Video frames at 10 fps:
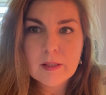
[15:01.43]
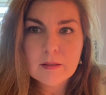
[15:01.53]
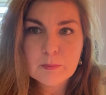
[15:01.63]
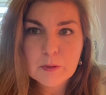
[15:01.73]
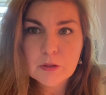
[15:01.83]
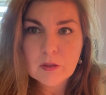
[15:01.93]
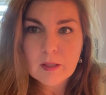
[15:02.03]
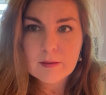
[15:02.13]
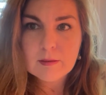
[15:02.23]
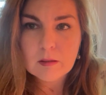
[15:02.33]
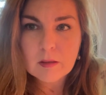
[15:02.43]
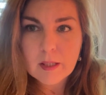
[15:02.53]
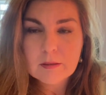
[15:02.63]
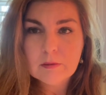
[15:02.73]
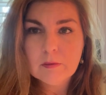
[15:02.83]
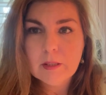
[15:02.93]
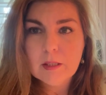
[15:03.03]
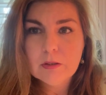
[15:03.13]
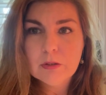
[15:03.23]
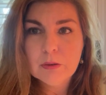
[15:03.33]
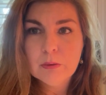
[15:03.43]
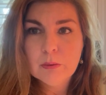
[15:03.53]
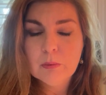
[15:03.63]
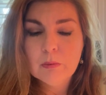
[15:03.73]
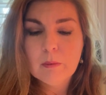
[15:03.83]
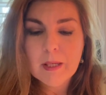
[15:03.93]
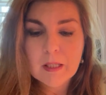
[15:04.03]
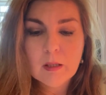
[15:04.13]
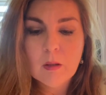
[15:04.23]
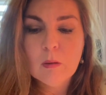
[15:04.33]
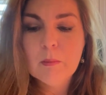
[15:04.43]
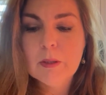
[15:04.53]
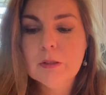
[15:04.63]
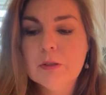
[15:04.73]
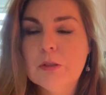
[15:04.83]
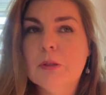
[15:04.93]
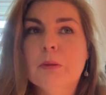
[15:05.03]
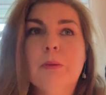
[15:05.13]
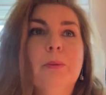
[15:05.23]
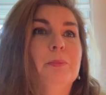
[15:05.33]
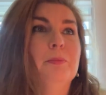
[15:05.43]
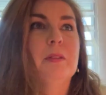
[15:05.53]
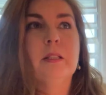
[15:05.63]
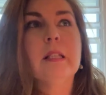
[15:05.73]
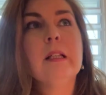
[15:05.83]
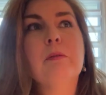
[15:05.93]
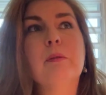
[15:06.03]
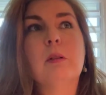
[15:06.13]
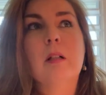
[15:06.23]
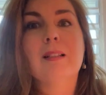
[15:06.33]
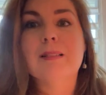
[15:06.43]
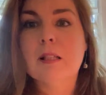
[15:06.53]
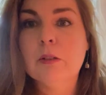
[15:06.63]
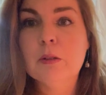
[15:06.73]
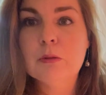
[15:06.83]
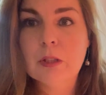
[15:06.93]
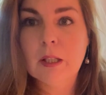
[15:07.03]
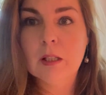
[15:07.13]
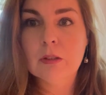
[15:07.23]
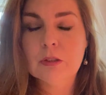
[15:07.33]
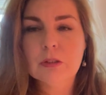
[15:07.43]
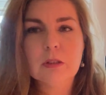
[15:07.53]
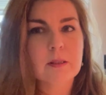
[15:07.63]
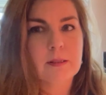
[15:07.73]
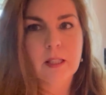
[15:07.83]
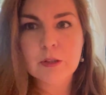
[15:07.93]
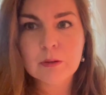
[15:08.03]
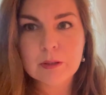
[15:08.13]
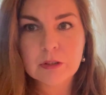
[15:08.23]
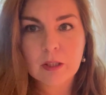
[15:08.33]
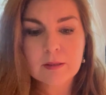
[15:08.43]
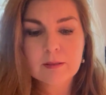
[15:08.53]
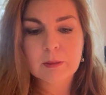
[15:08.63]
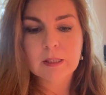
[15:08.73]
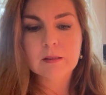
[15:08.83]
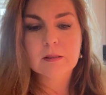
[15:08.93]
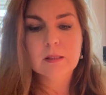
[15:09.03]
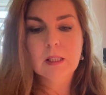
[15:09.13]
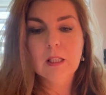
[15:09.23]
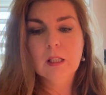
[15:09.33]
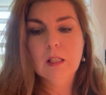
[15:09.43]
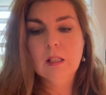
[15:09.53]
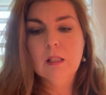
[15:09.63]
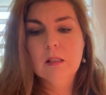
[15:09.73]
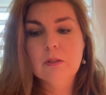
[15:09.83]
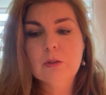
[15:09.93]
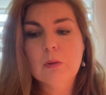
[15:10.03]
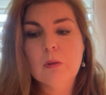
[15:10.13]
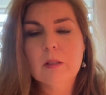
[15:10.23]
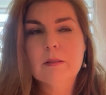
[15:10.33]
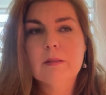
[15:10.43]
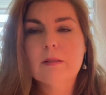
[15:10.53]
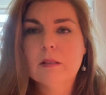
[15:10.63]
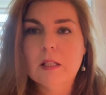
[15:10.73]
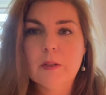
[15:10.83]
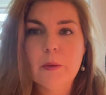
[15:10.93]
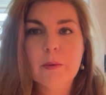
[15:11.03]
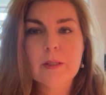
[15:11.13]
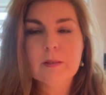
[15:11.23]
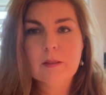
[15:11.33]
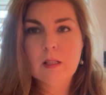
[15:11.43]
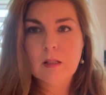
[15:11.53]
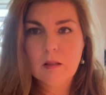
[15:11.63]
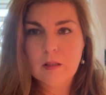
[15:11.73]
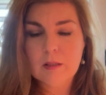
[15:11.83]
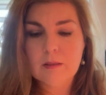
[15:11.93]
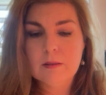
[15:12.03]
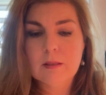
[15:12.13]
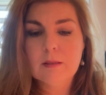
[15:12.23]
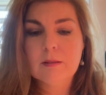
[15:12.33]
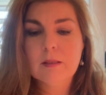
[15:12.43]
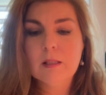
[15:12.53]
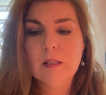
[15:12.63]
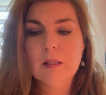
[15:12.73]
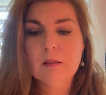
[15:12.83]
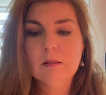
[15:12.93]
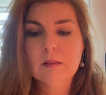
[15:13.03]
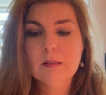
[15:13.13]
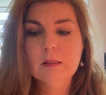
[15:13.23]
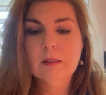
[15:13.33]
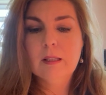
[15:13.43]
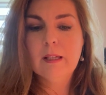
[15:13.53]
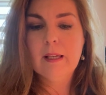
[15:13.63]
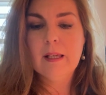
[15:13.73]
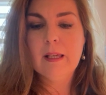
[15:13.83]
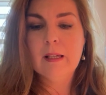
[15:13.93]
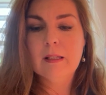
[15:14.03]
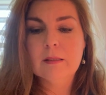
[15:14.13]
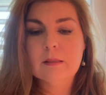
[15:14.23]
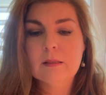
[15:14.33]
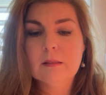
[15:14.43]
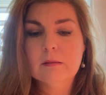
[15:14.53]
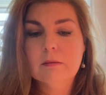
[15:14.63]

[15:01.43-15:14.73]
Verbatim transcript: it's pushing us collectively to remain open to the need for continued change, continued adjustment towards increasing authenticity and